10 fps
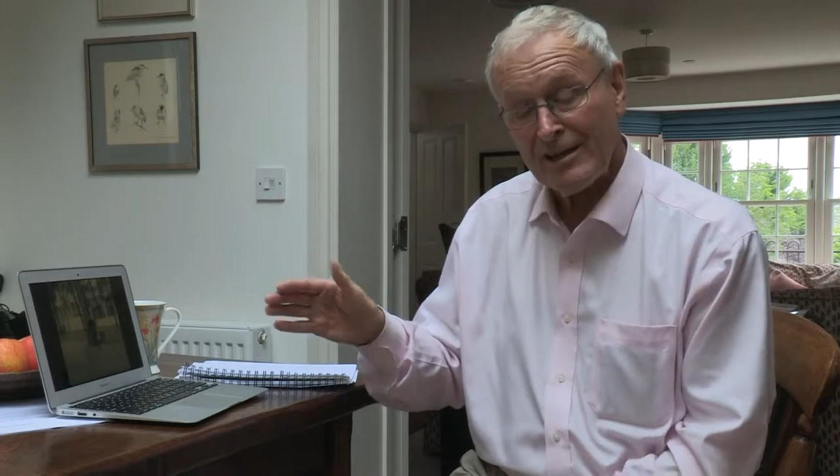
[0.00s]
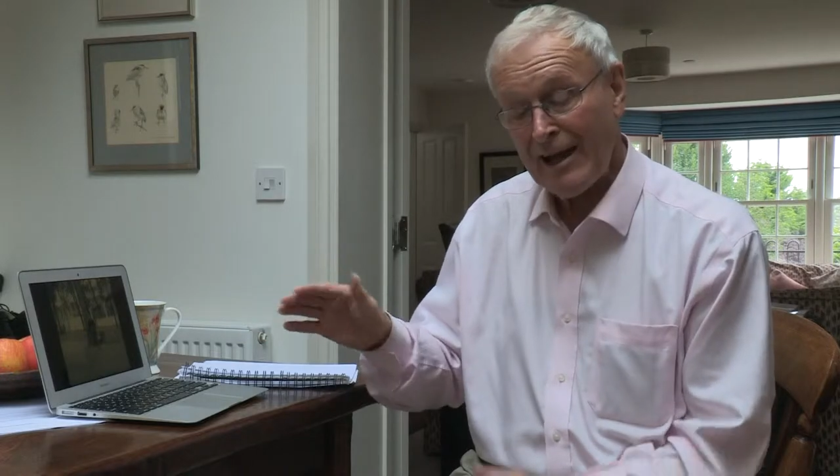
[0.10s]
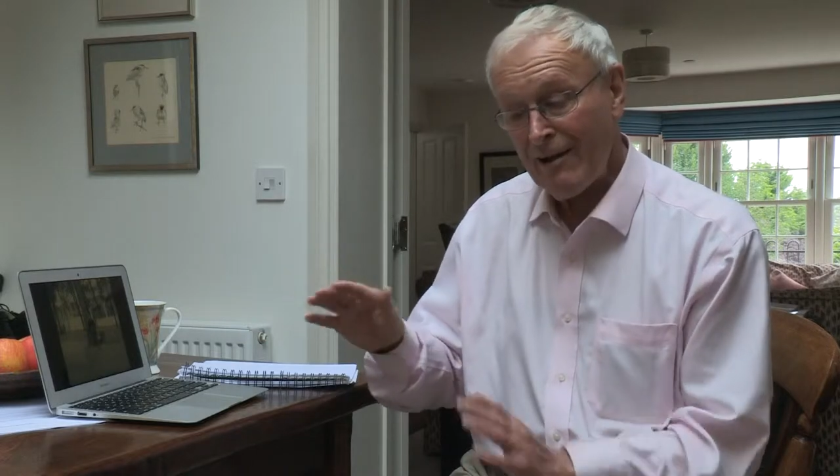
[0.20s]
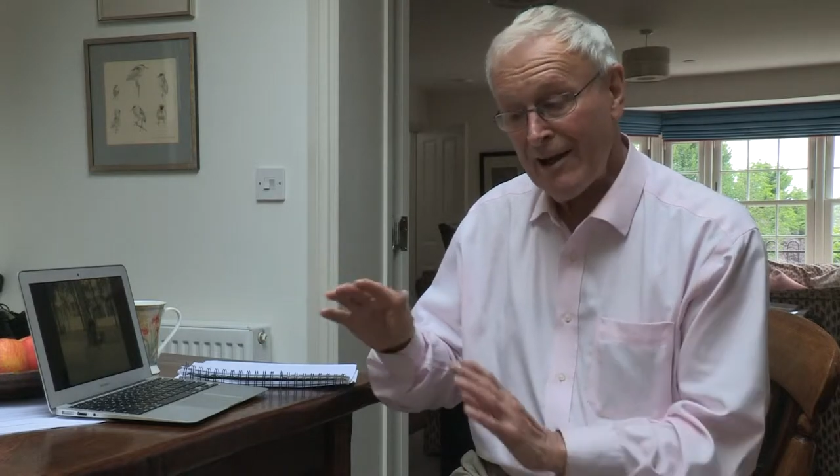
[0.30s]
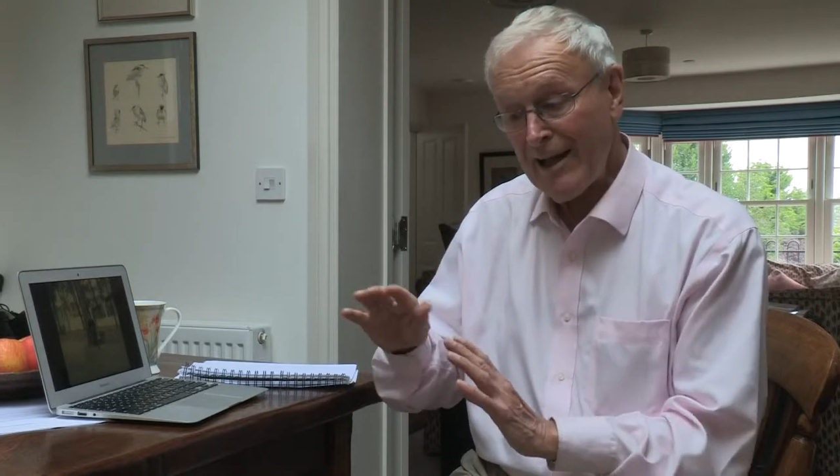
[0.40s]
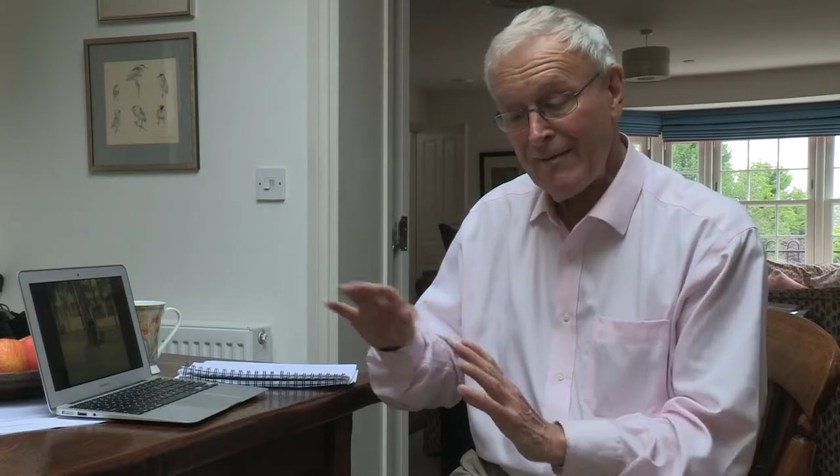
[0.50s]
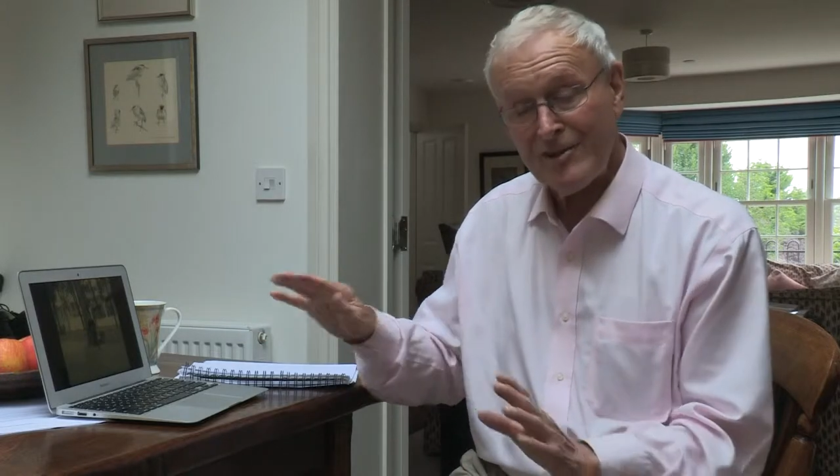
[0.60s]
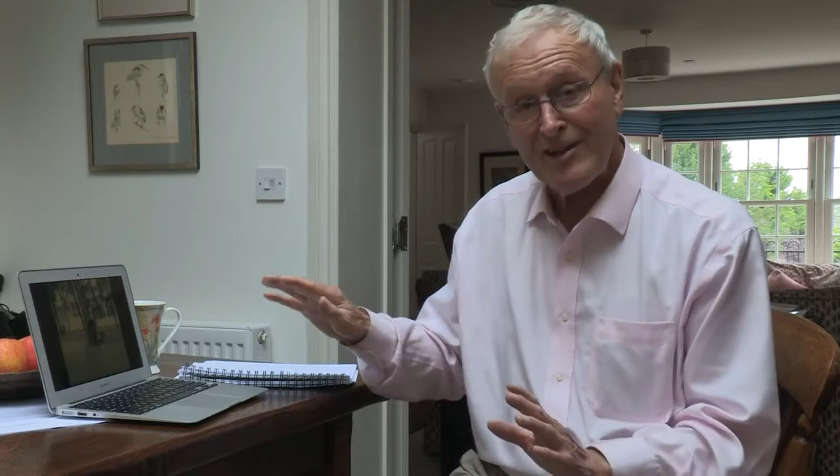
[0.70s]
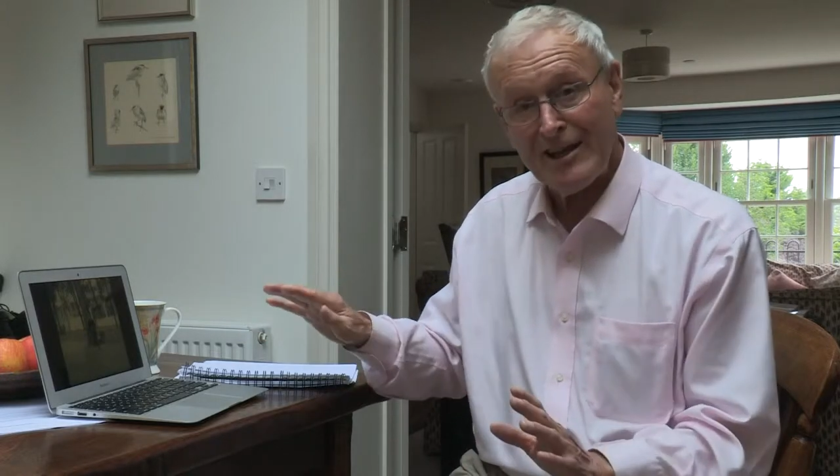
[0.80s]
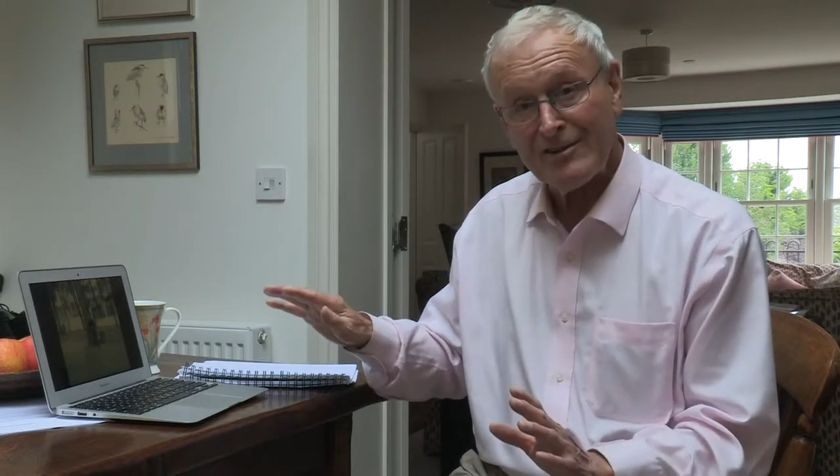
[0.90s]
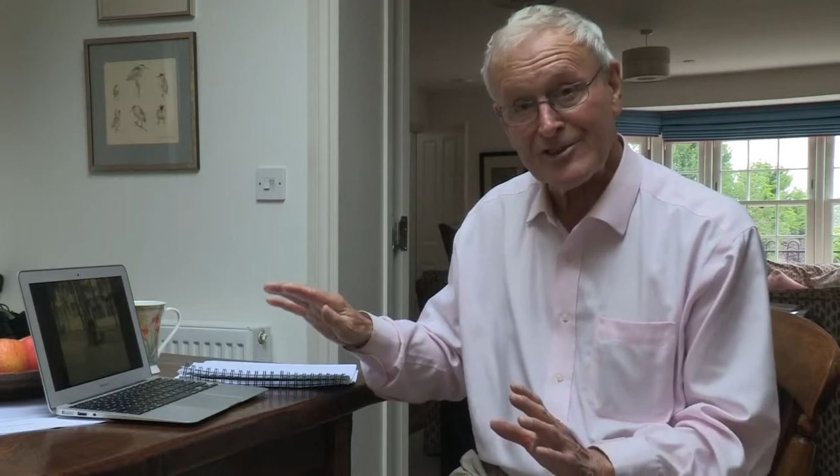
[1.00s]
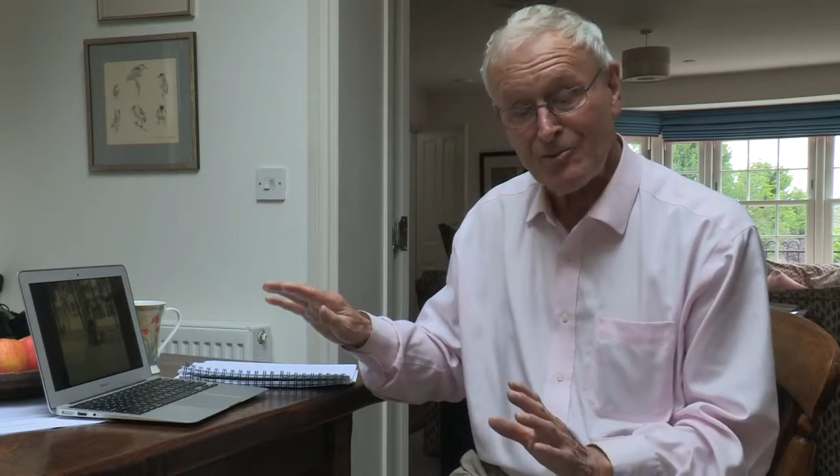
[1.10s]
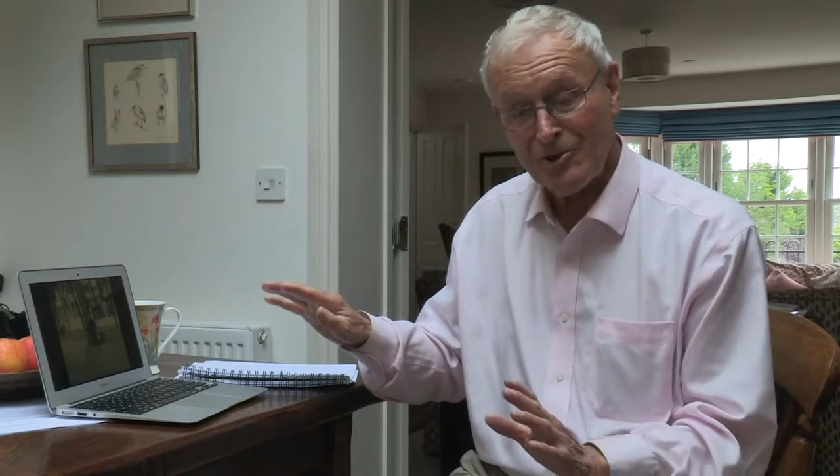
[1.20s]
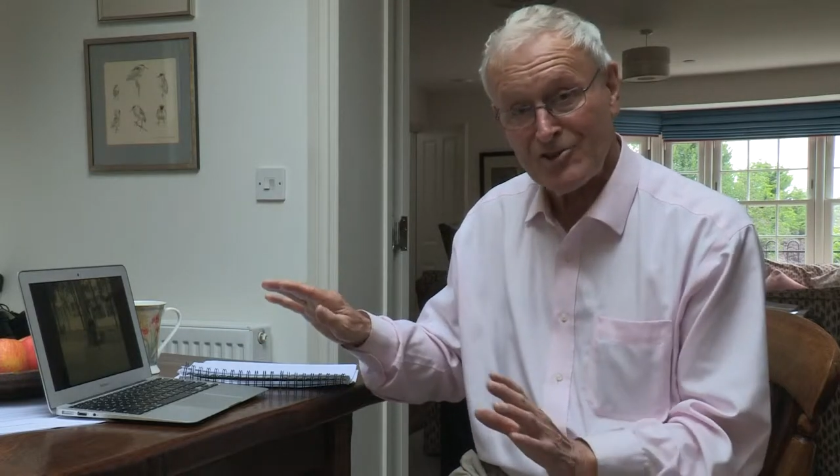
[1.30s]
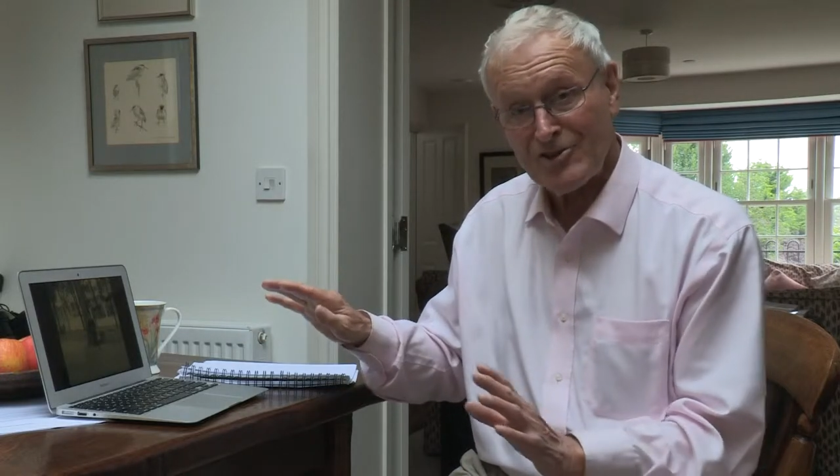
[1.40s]
Now, everything else I
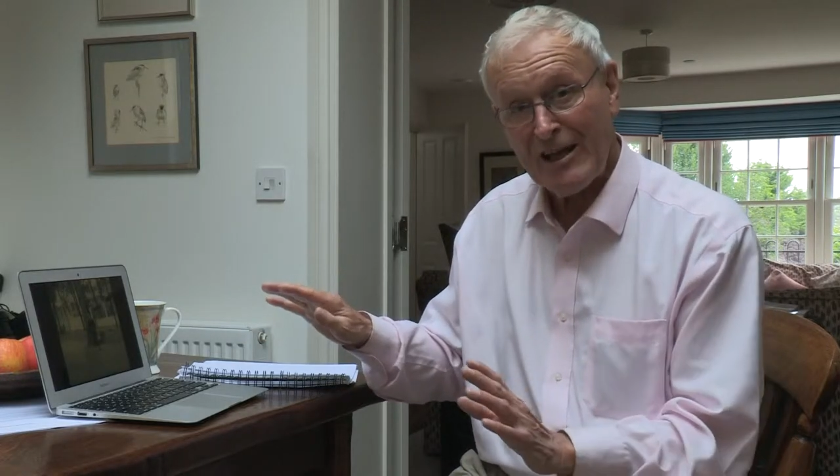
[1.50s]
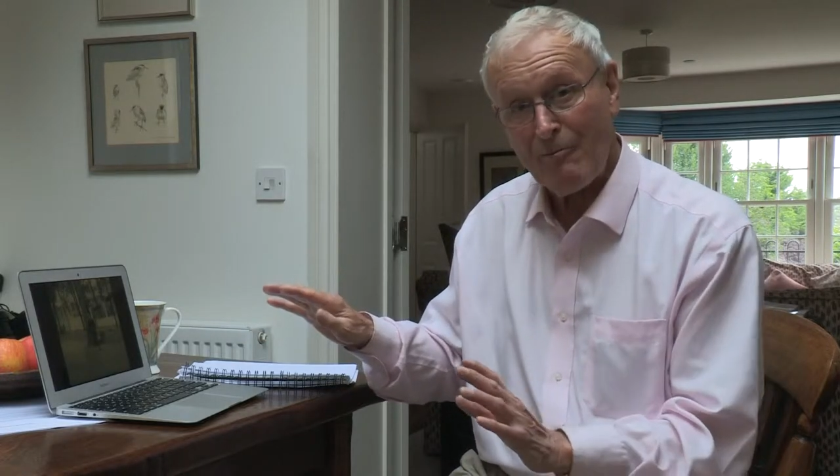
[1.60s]
want to say